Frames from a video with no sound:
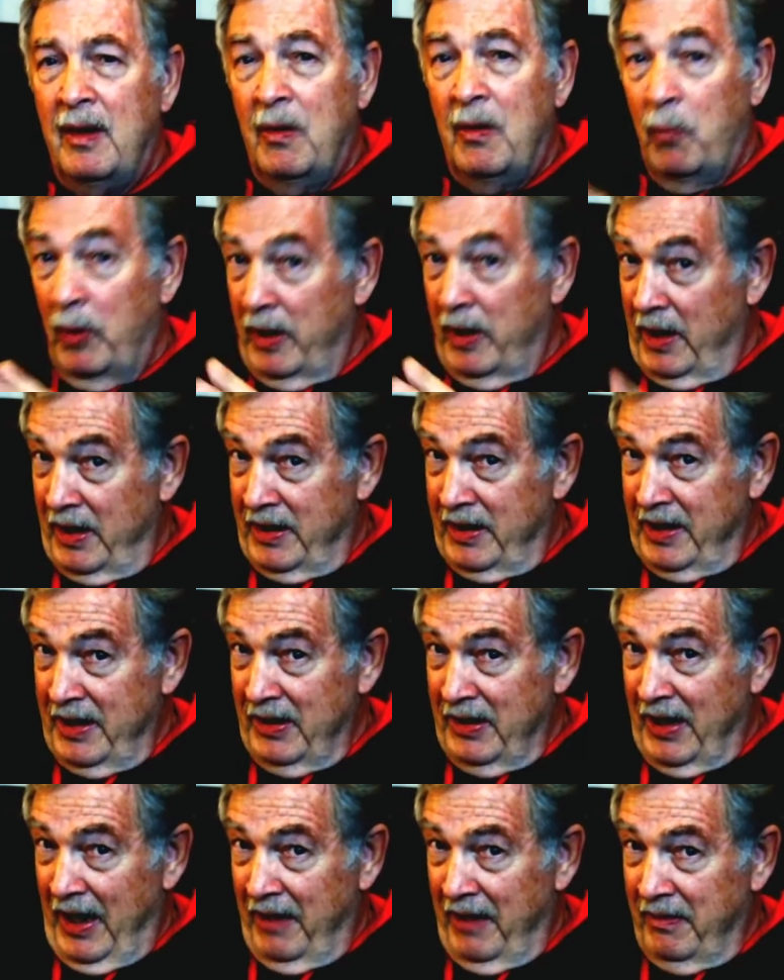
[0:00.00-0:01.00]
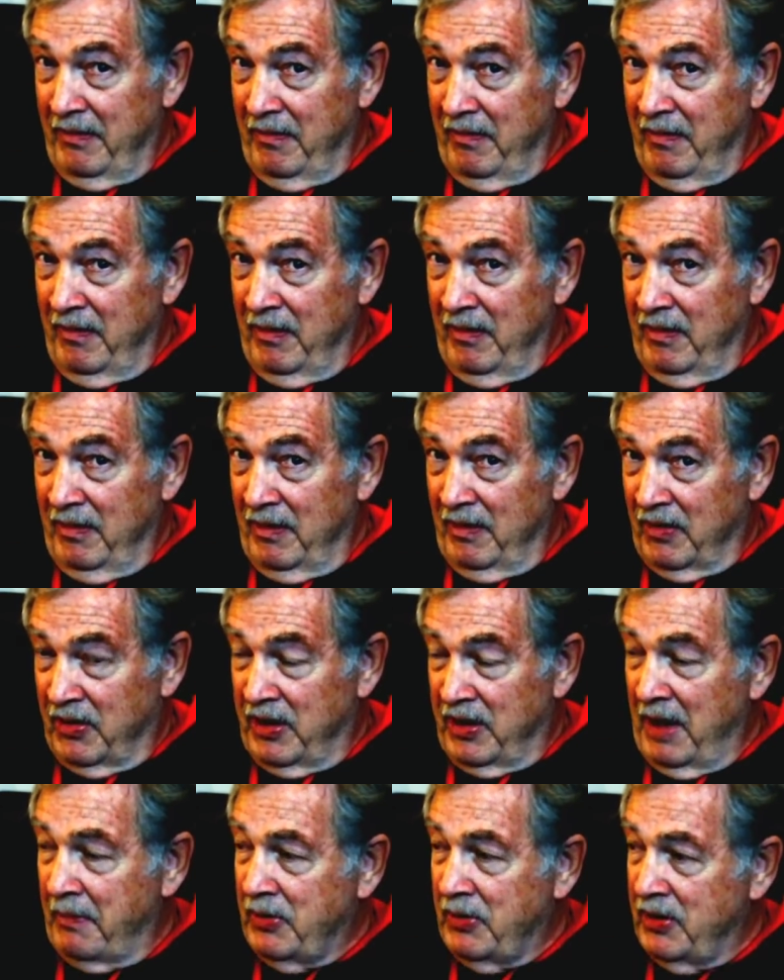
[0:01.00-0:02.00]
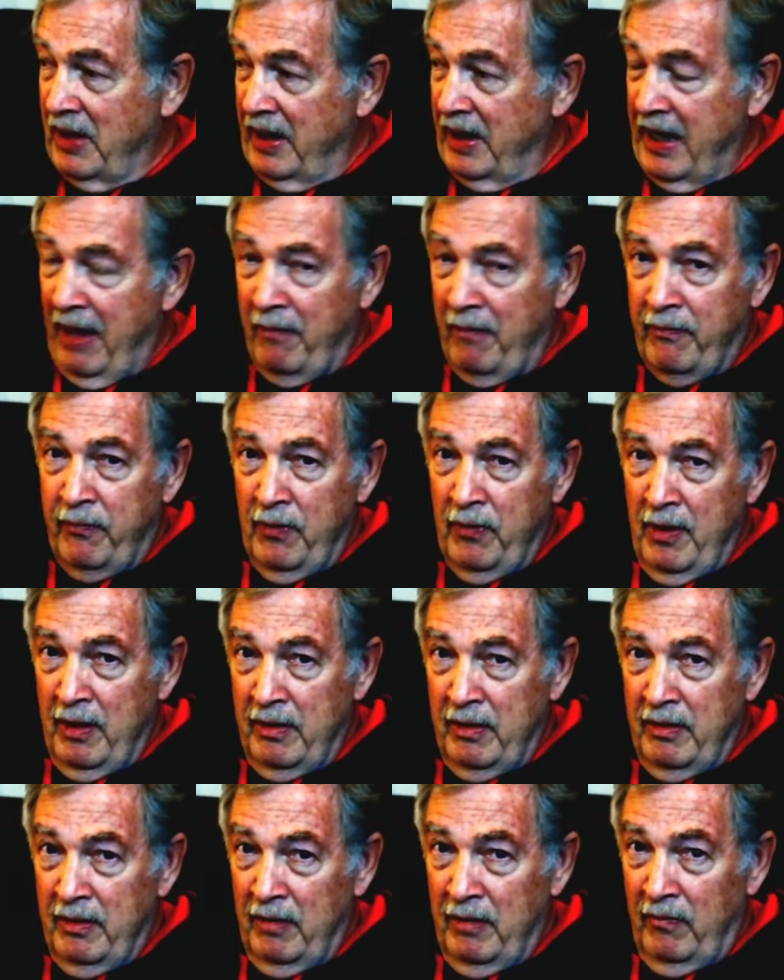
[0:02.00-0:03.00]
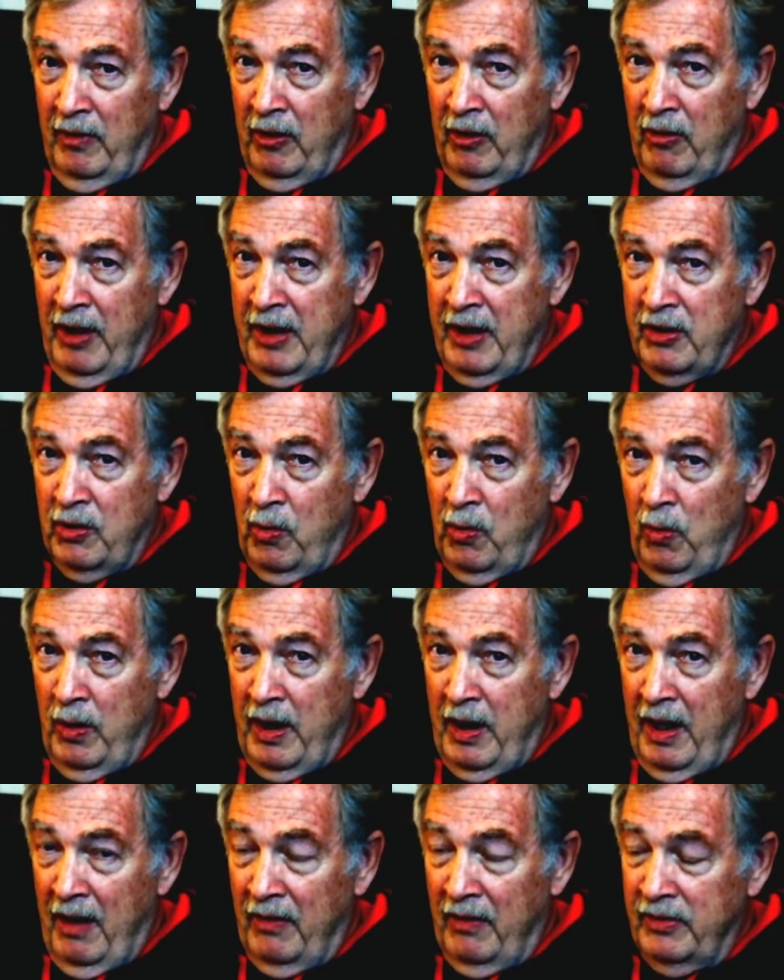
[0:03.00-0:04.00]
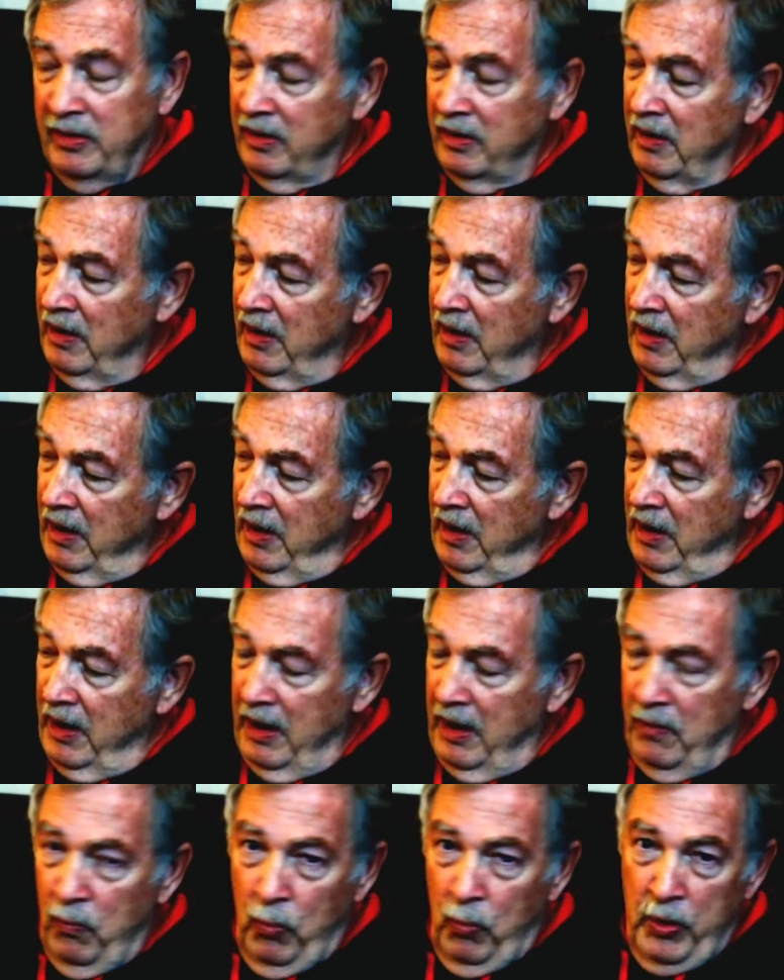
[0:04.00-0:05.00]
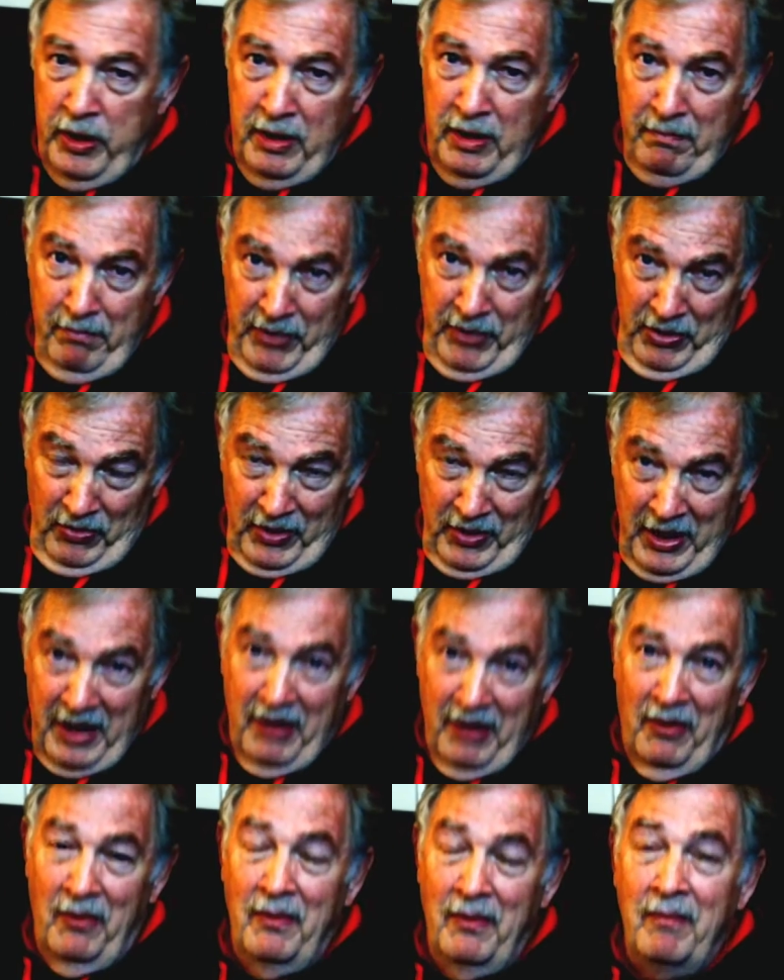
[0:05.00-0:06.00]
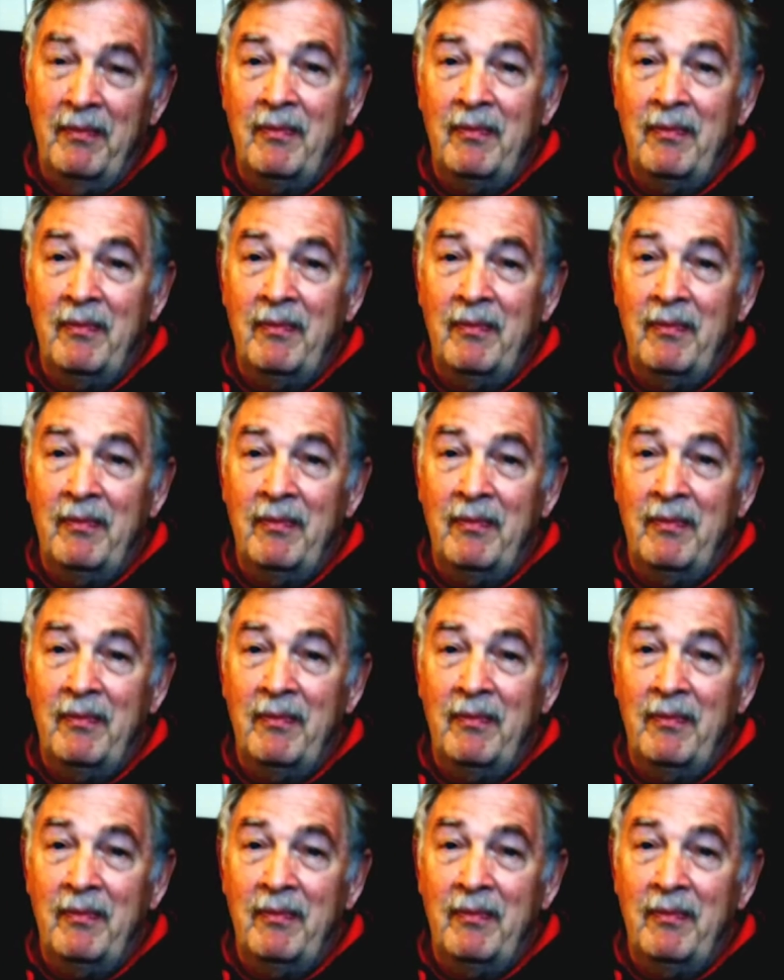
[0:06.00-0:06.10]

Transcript: When they did that, the steps sat out front of LaGrange Courthouse, and William Bill Kell